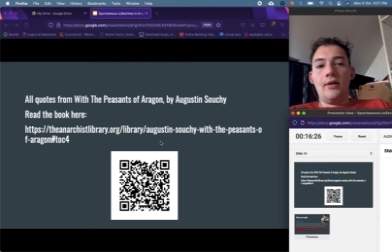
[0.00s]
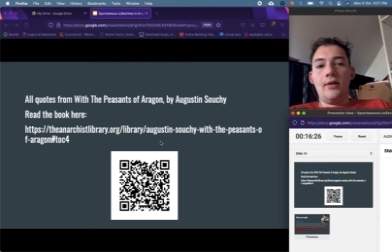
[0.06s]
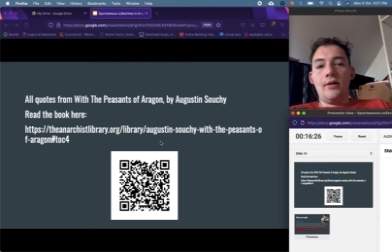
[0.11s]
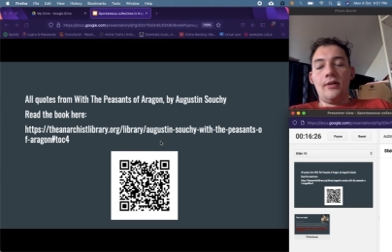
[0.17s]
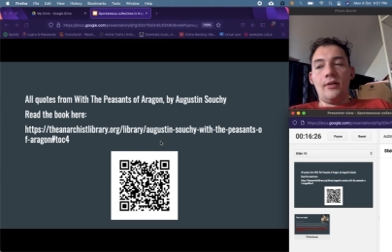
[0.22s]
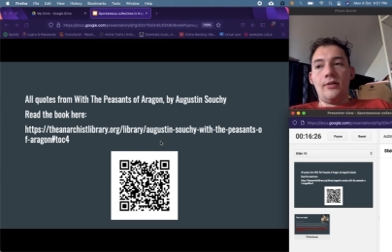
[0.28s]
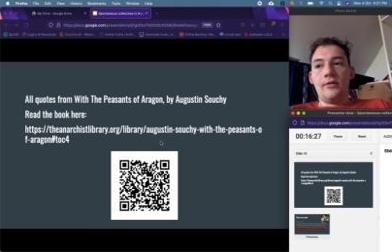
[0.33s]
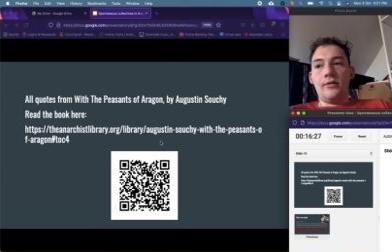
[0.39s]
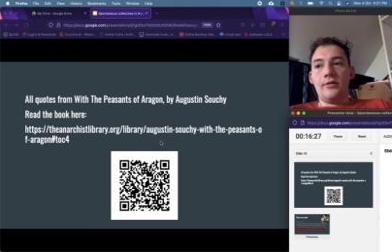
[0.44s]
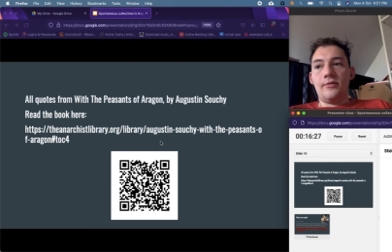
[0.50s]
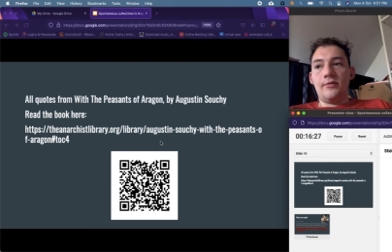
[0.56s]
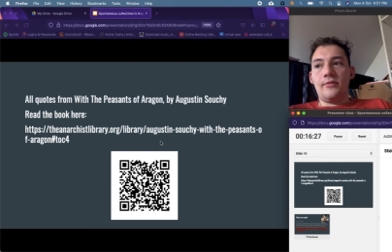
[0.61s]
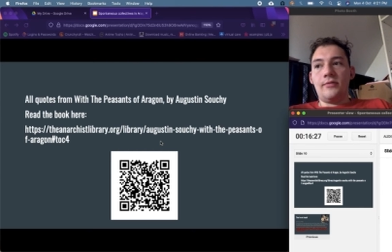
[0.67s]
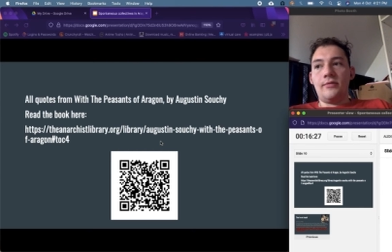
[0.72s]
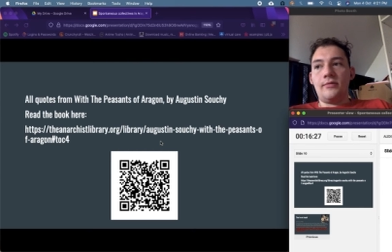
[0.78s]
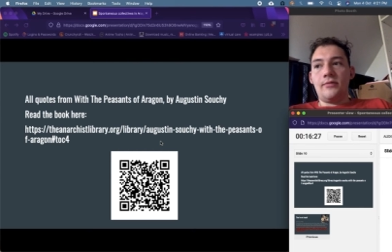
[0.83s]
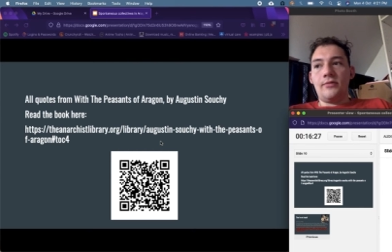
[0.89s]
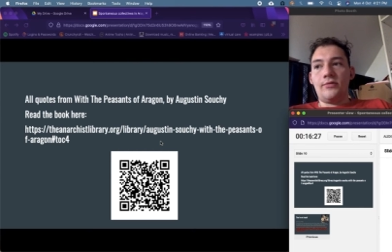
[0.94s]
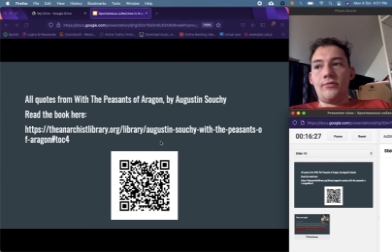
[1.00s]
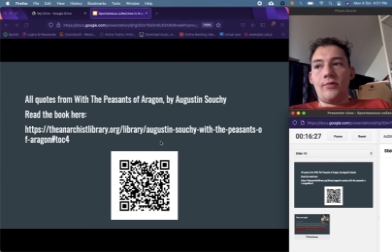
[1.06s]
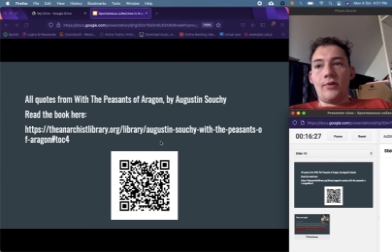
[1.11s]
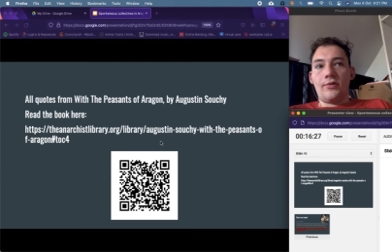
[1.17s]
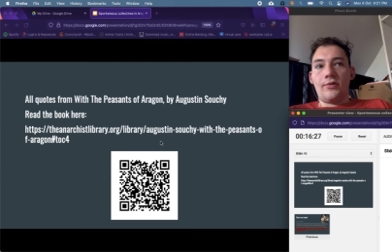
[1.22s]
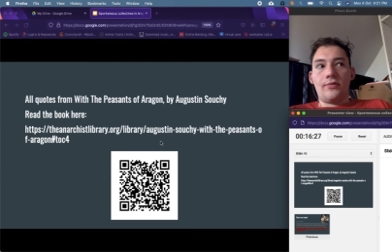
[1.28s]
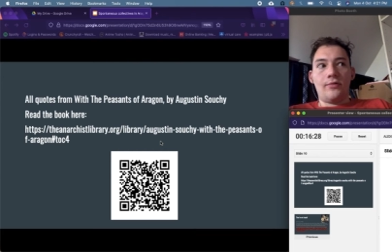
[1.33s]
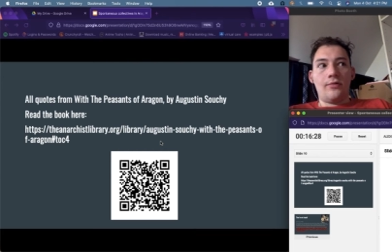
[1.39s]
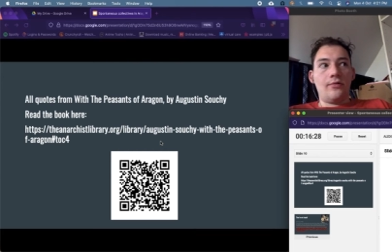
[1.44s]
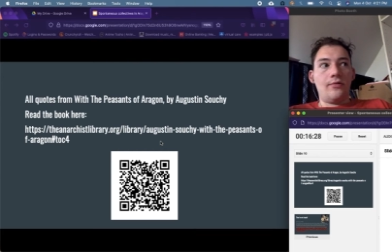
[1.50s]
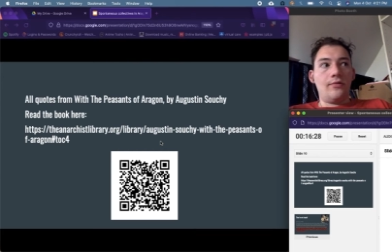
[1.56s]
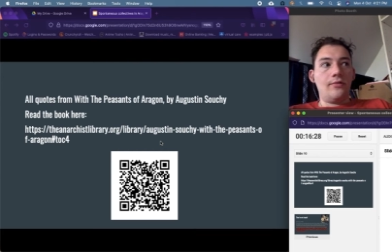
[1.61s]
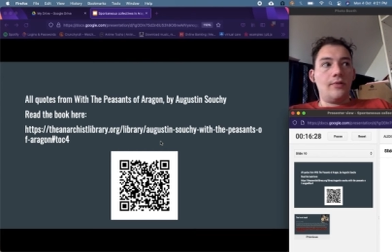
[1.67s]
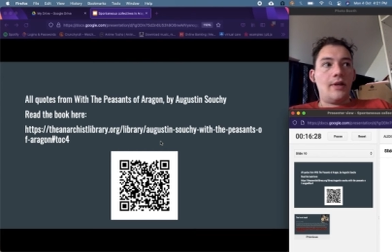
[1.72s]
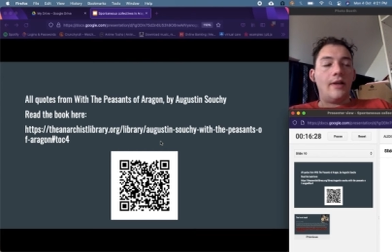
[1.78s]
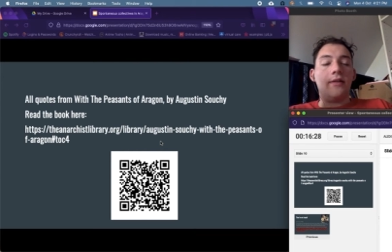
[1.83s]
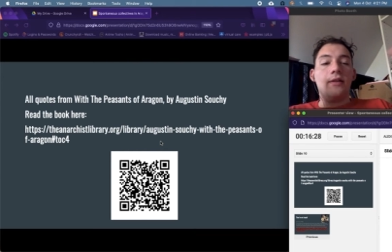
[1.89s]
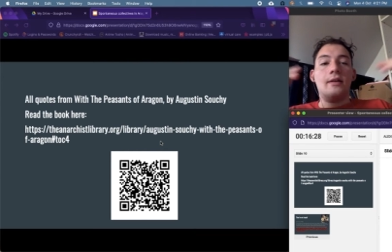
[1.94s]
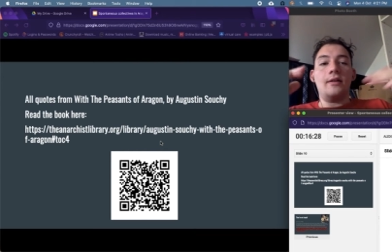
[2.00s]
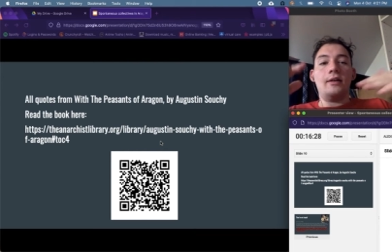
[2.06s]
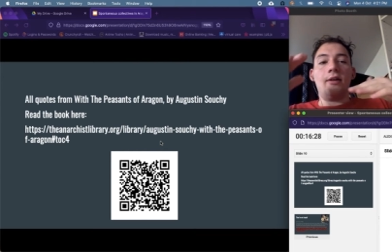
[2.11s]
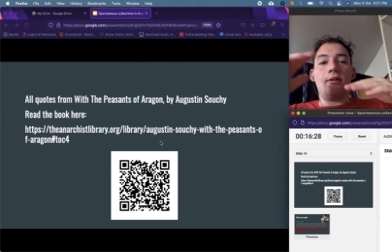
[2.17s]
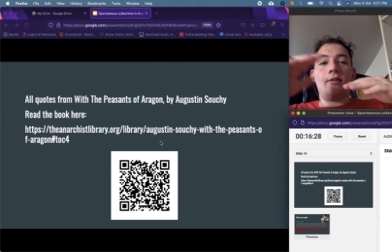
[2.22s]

is structured, and then